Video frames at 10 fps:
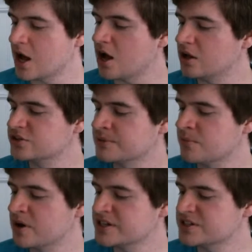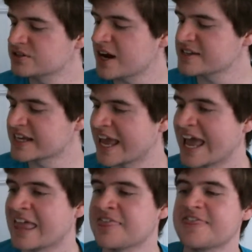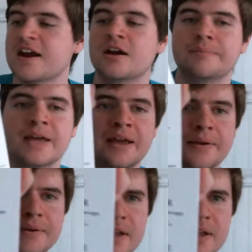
Ultra Moisturizing Hand Therapy.